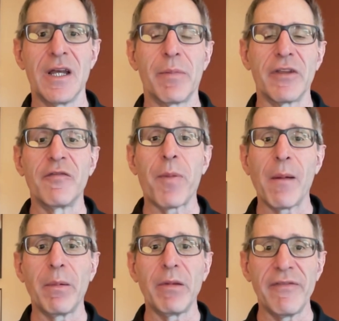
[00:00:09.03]
but you've
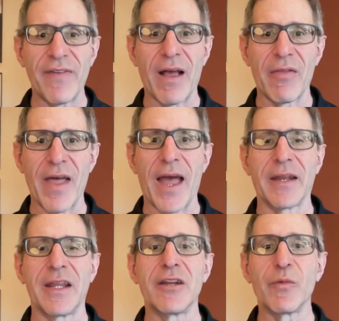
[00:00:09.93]
probably found that,
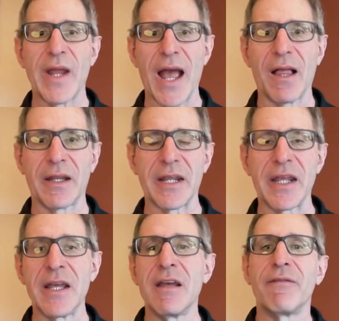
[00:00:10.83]
in reality,